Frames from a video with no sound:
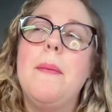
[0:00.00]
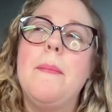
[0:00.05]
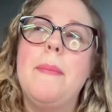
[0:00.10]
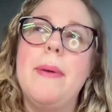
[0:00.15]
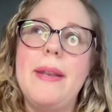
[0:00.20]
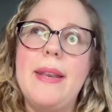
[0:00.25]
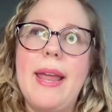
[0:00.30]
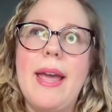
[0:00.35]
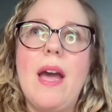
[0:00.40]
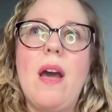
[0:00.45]

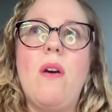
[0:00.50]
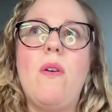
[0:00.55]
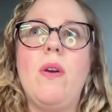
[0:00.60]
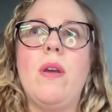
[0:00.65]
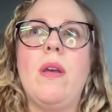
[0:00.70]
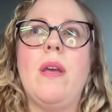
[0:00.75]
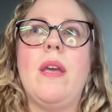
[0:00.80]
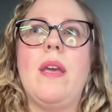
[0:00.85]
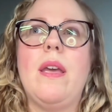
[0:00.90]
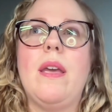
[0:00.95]
But
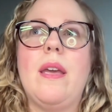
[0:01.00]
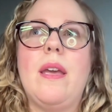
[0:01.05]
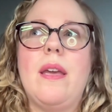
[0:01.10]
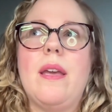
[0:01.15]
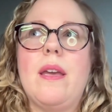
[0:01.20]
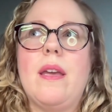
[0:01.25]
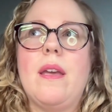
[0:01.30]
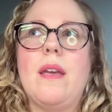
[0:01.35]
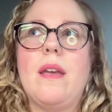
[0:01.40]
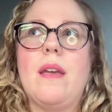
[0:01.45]
now
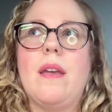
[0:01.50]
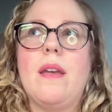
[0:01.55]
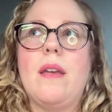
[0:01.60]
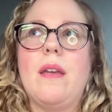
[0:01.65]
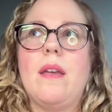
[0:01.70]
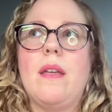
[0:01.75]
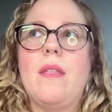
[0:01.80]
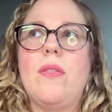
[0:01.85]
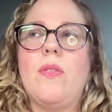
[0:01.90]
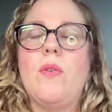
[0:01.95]

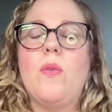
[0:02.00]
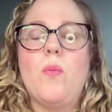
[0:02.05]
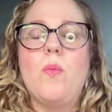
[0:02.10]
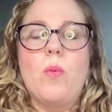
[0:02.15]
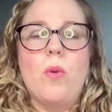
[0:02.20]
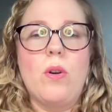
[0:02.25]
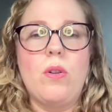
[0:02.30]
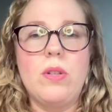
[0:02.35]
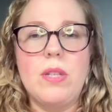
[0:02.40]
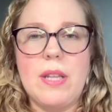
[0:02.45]
the
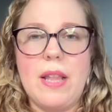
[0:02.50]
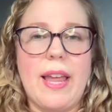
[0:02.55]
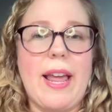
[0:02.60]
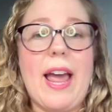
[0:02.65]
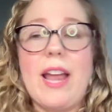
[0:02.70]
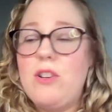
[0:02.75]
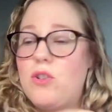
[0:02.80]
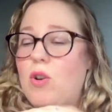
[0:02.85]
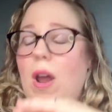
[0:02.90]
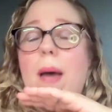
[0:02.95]
world, like
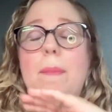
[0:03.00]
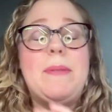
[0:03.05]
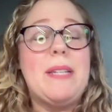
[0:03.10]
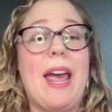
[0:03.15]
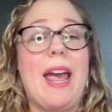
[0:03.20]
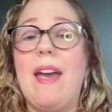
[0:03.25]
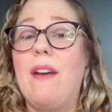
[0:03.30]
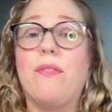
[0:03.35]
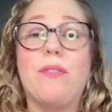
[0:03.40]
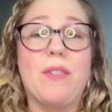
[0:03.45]
I dropped
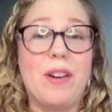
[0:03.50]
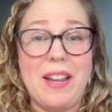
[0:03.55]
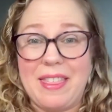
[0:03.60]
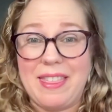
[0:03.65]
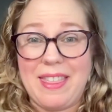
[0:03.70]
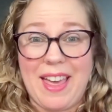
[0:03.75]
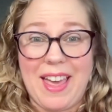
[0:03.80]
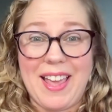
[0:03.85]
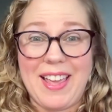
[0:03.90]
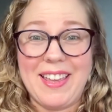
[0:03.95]

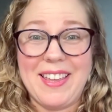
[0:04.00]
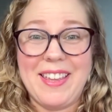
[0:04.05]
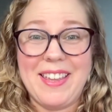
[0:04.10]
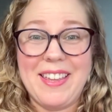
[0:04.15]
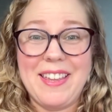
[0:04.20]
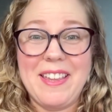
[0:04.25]
everything.